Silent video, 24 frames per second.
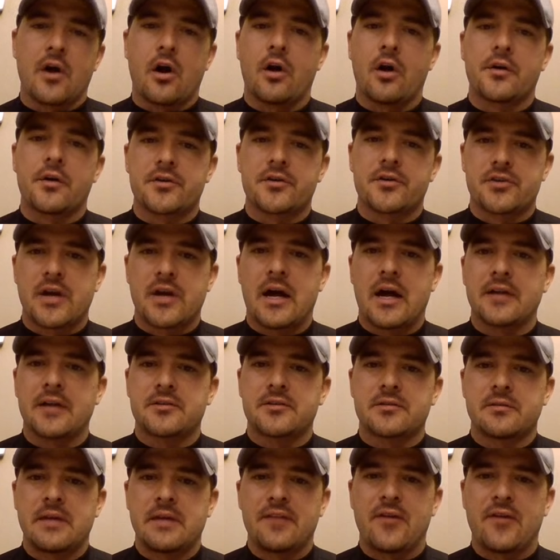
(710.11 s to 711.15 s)
on the harder
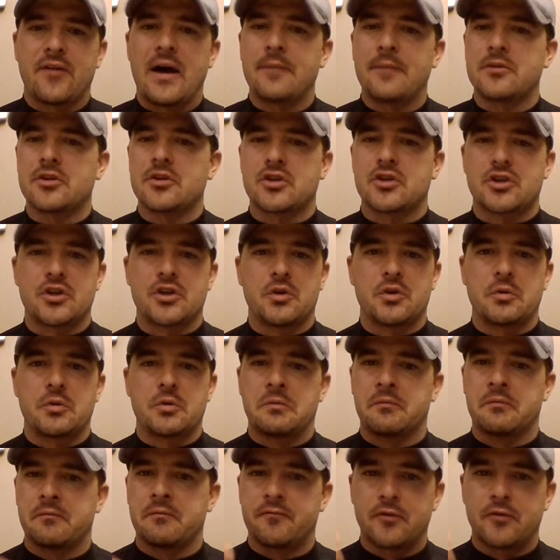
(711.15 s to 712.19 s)
shots. If I'm just
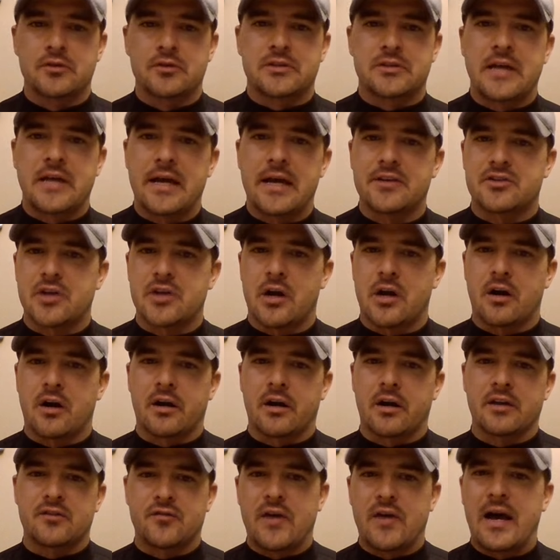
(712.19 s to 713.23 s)
shooting full-size
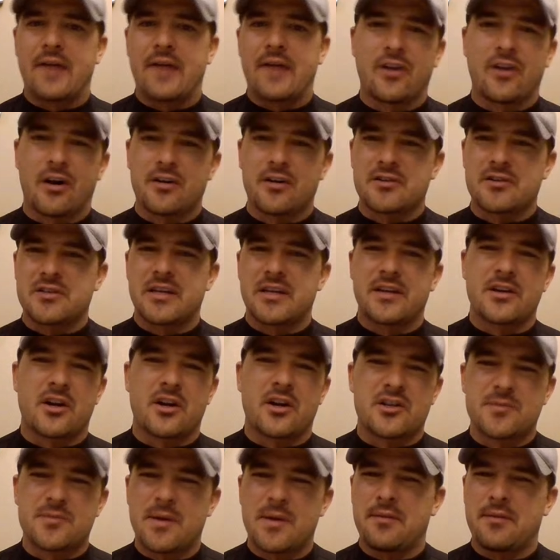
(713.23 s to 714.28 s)
targets, 5 yards, 10
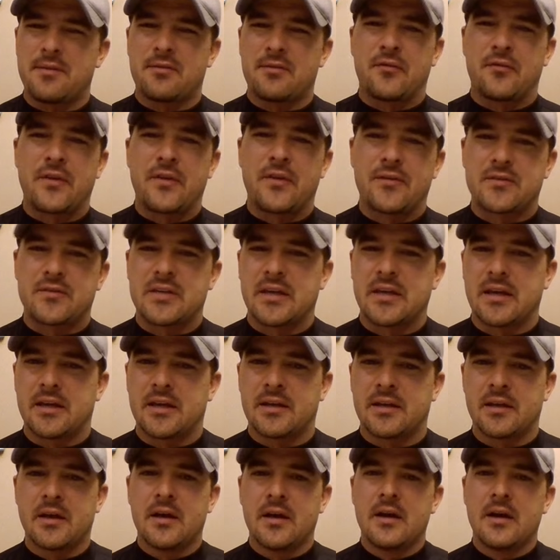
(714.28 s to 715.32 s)
yards, maybe even
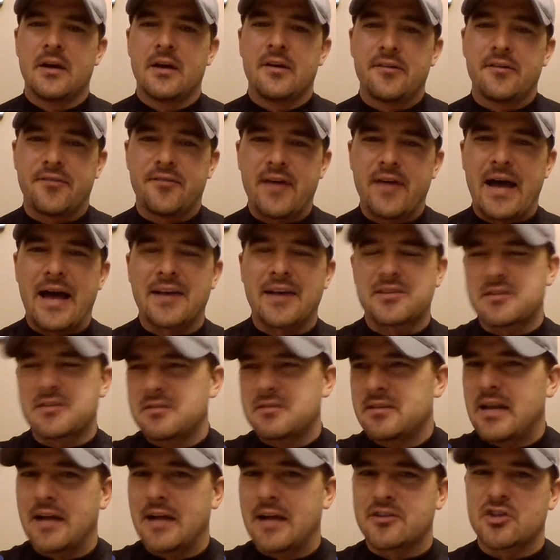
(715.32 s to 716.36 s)
15,
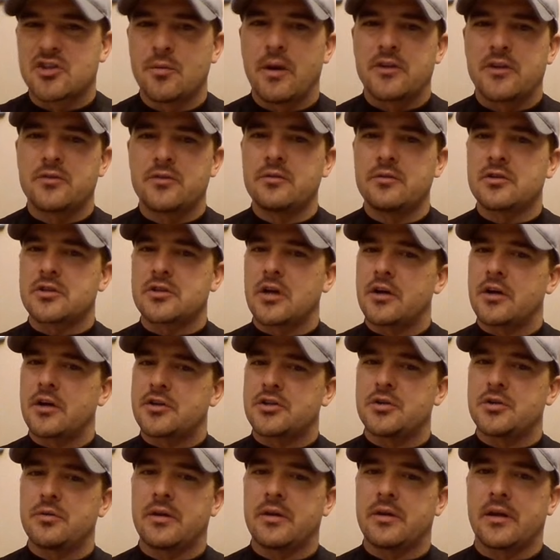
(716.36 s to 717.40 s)
fast, not so much. And you start
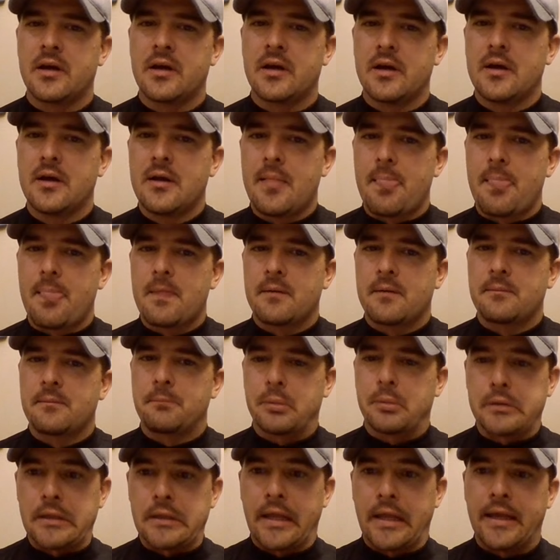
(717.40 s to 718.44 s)
shooting
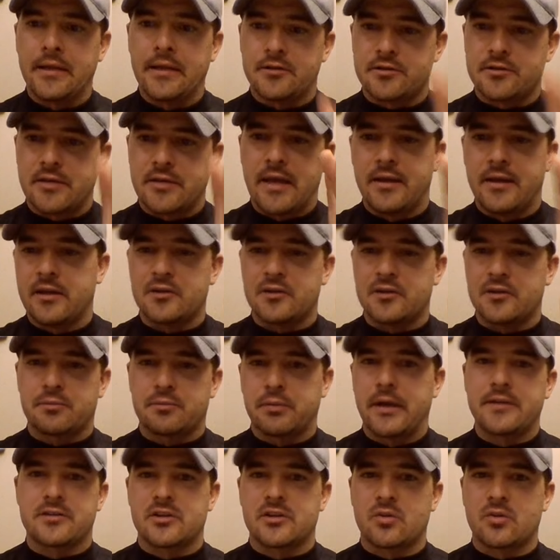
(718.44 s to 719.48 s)
plates, 8-inch
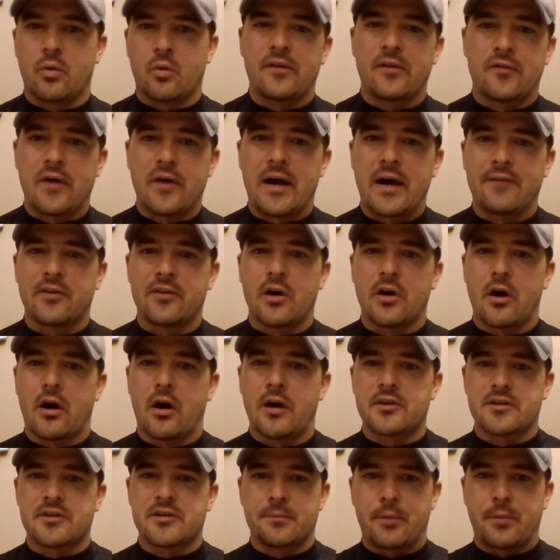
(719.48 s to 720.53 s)
plates at 25
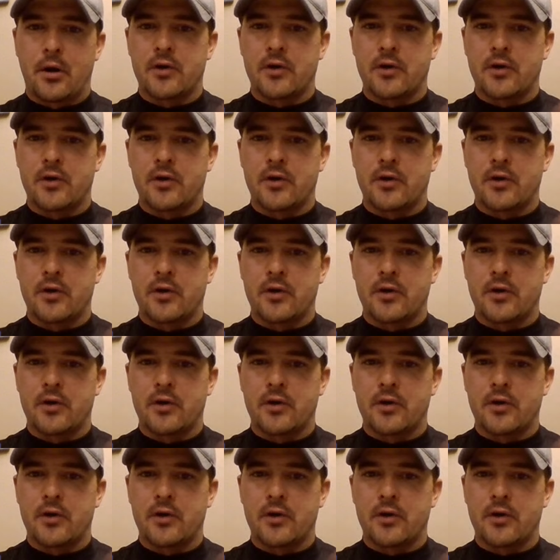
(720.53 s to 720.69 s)
yards